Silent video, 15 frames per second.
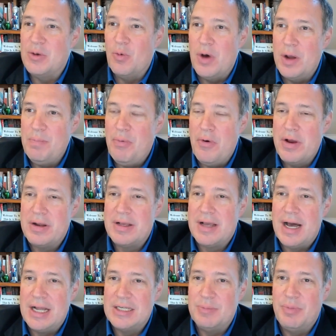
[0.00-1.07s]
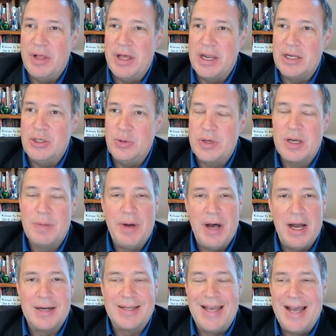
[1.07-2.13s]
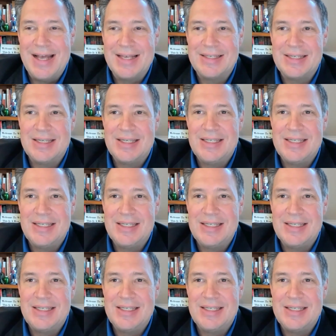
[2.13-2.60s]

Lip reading: at one point contemplating doing a podcast